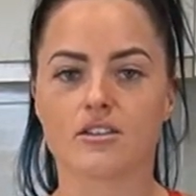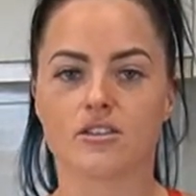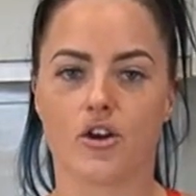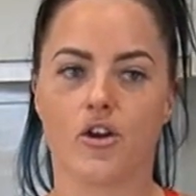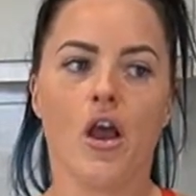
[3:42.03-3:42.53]

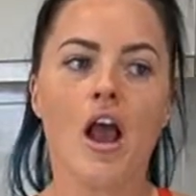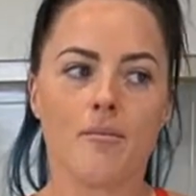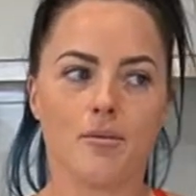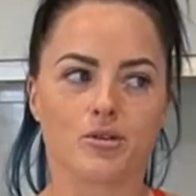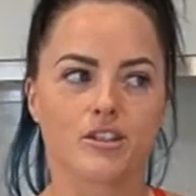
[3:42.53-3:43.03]
So
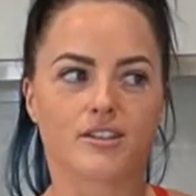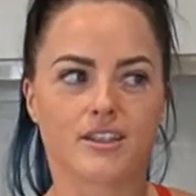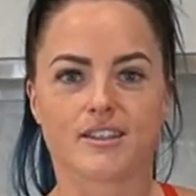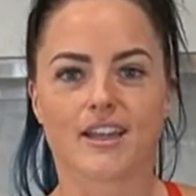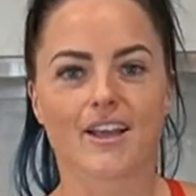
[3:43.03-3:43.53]
milk just
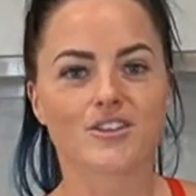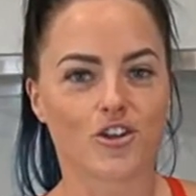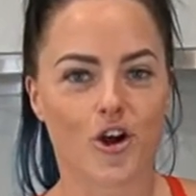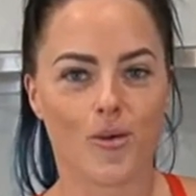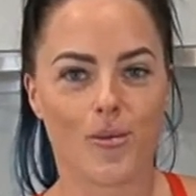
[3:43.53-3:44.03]
doesn't get to
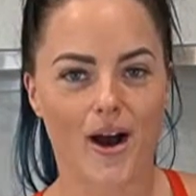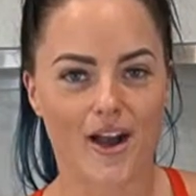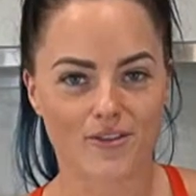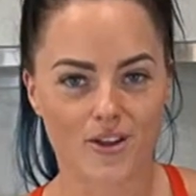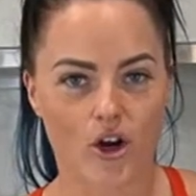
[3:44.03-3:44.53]
go
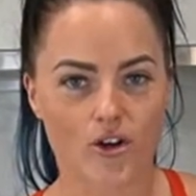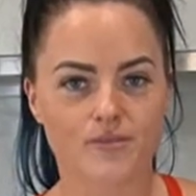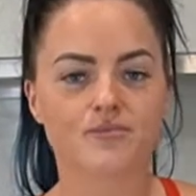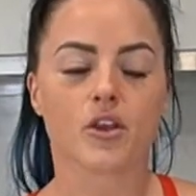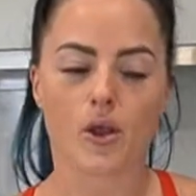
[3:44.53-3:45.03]
by forgotten. You